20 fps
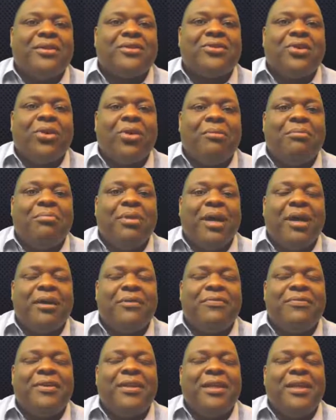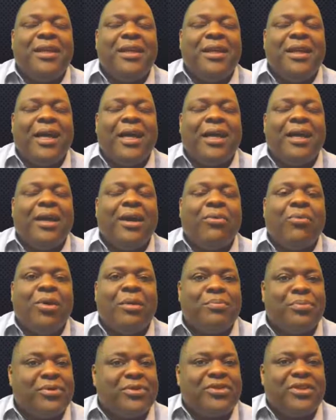so above the
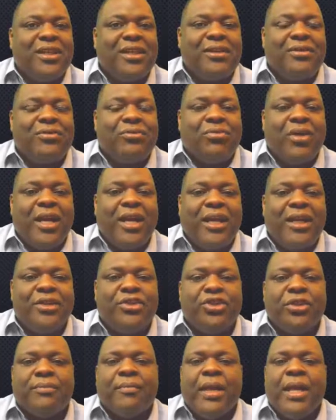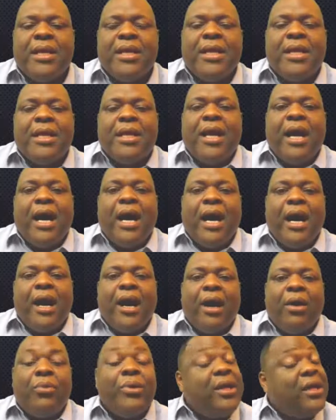1% range.
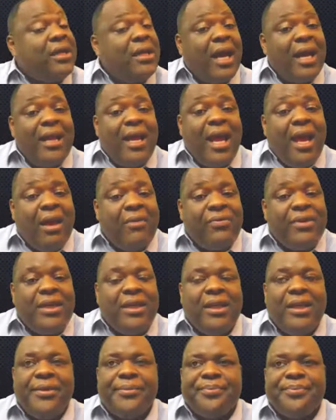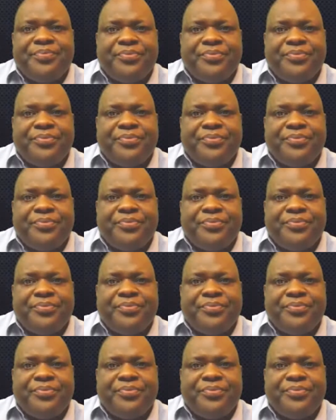We did not have any